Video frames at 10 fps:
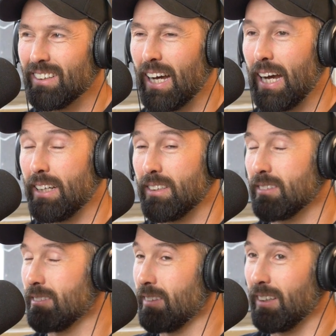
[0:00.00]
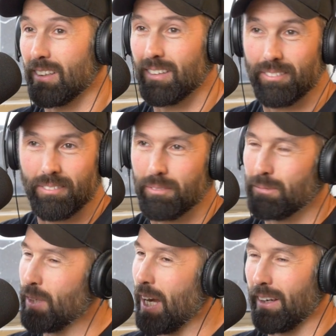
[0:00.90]
And
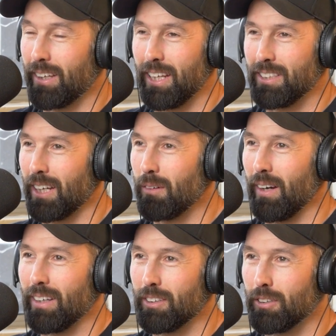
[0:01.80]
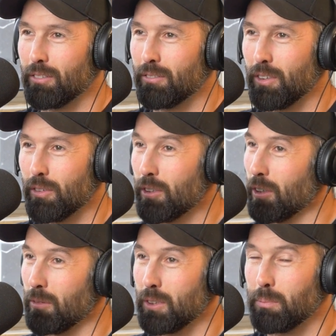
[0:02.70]
yeah, key takeaway: you, you've got to
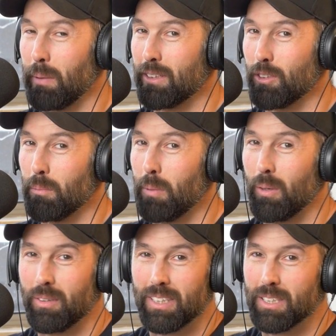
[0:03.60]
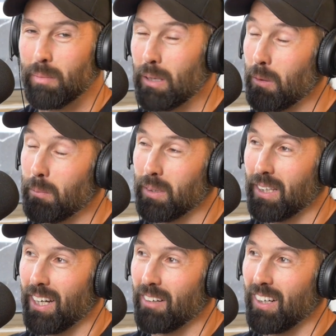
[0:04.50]
respect your opponent. Doesn't matter what build they
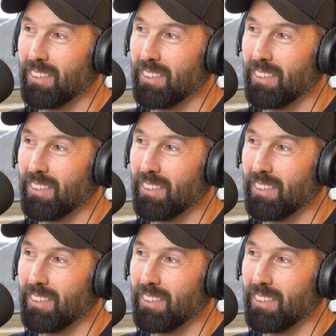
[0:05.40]
are, right?